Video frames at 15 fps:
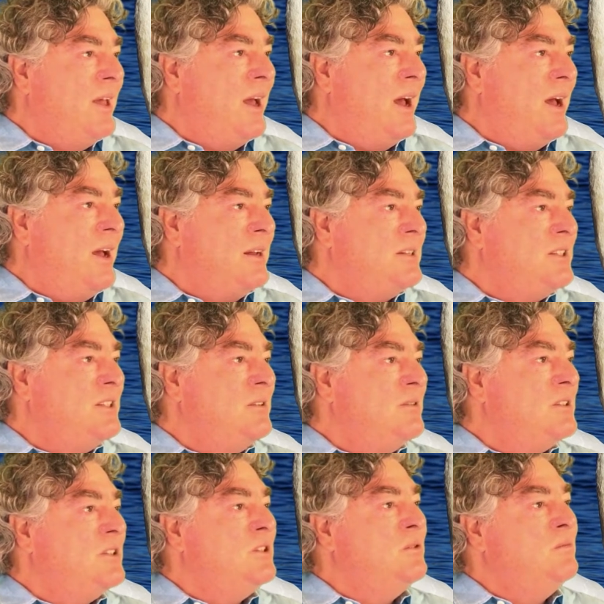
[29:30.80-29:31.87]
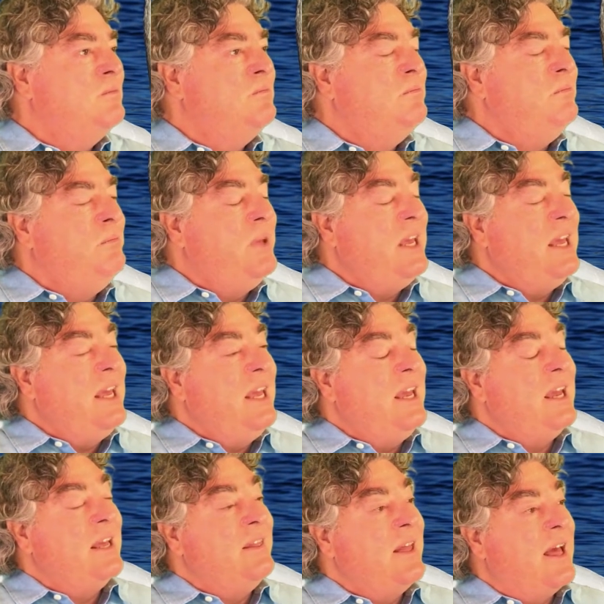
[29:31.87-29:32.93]
to
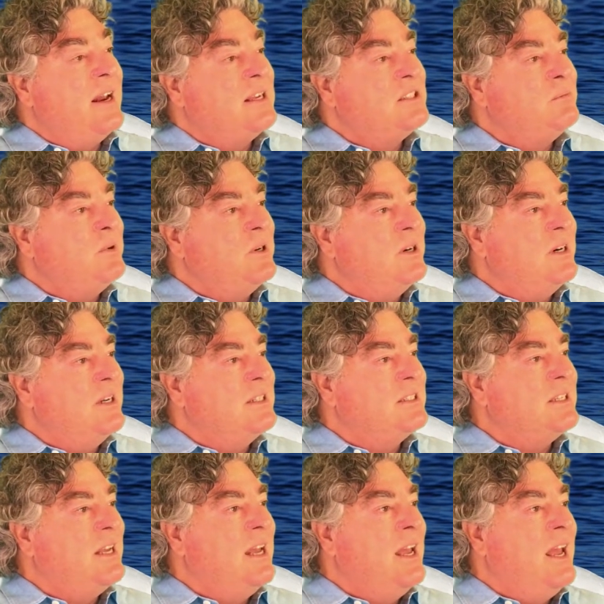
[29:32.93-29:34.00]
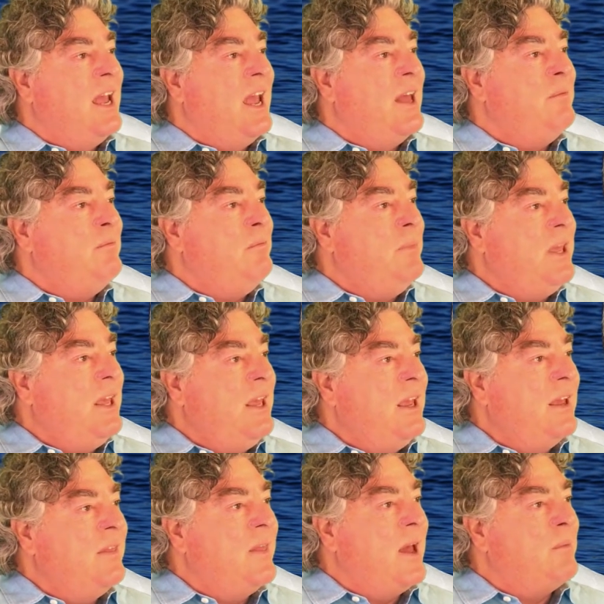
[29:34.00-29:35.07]
be in that experience and
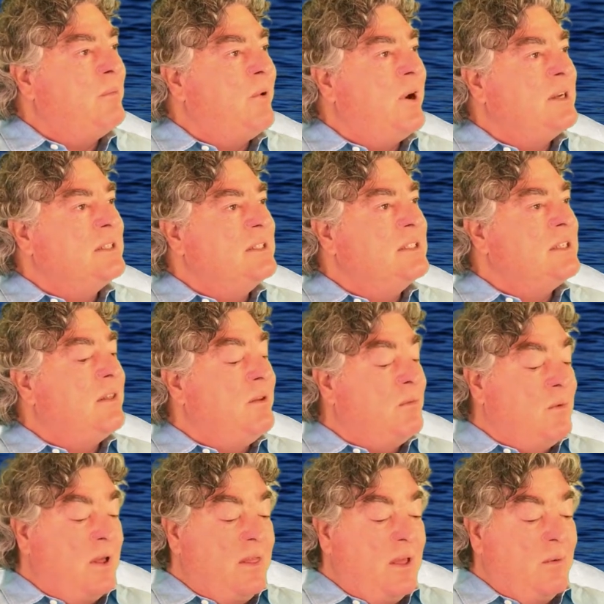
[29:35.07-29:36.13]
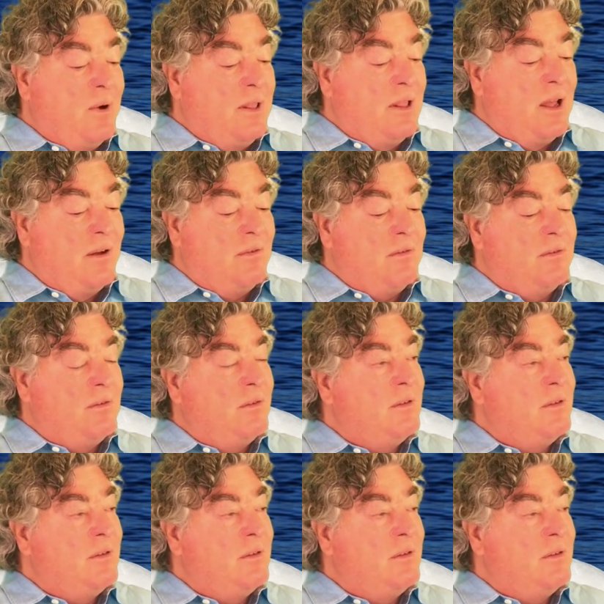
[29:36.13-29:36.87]
be in that presence of the one that we love.